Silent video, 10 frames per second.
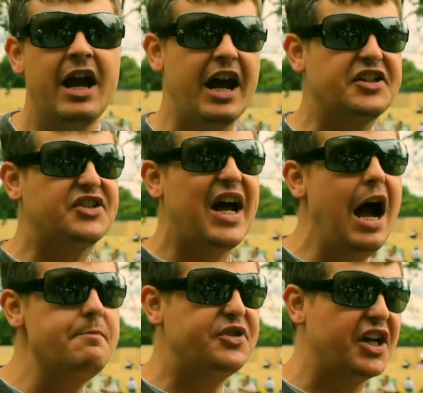It's
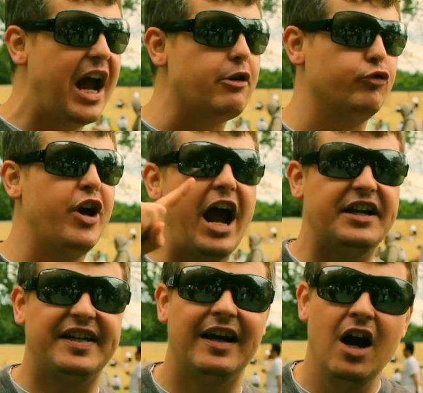time to get
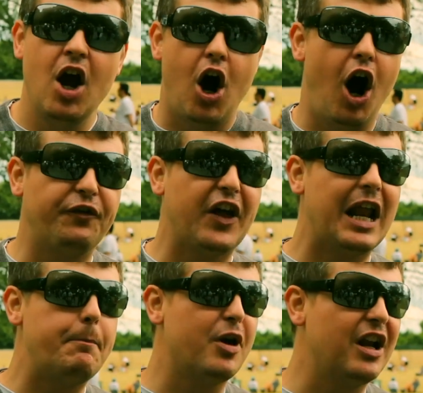rid of the
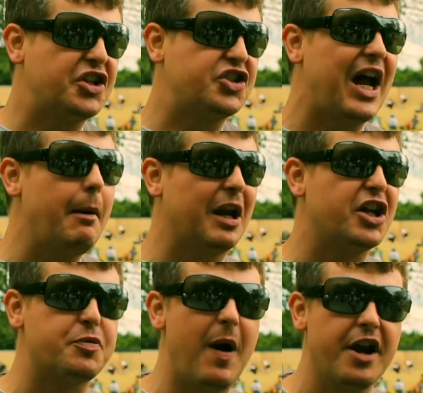liberal
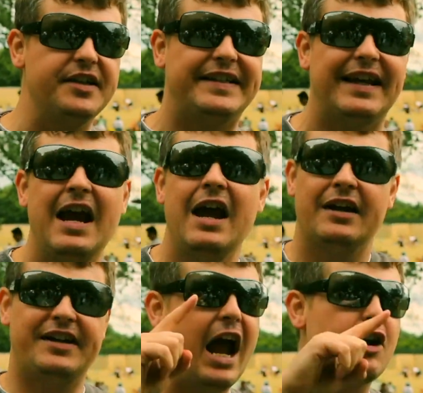establishment,
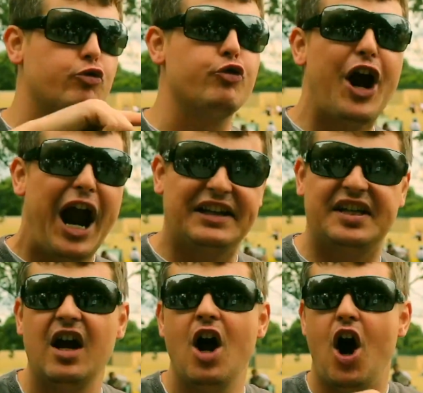get rid
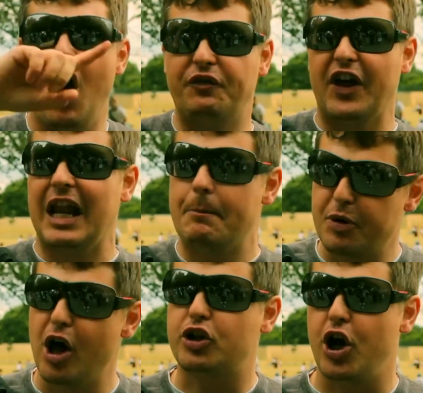of the
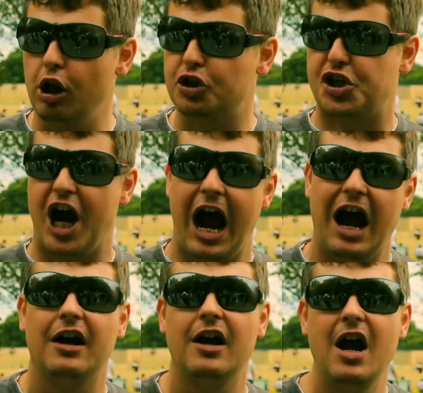liberal
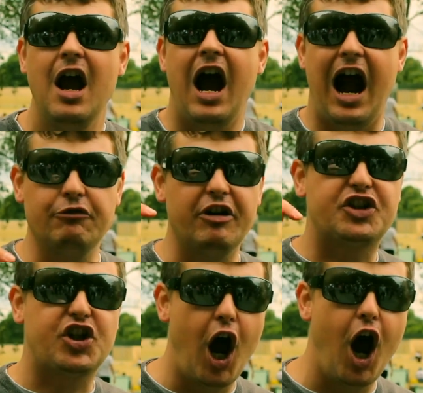culture, and
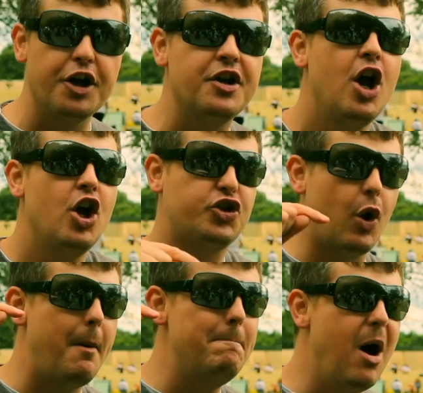return
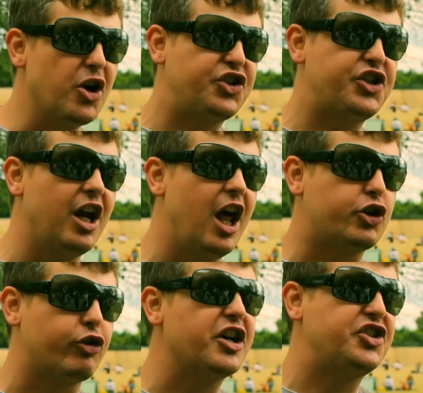to a muscular
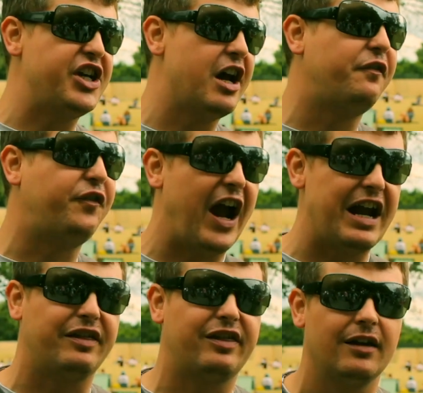Christian
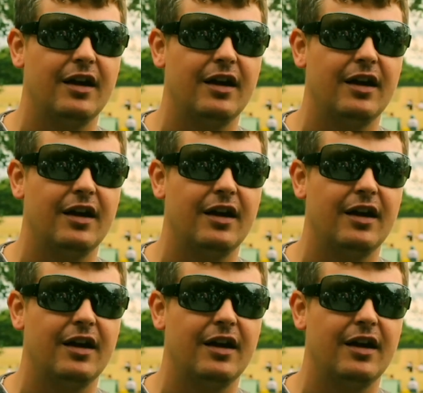faith,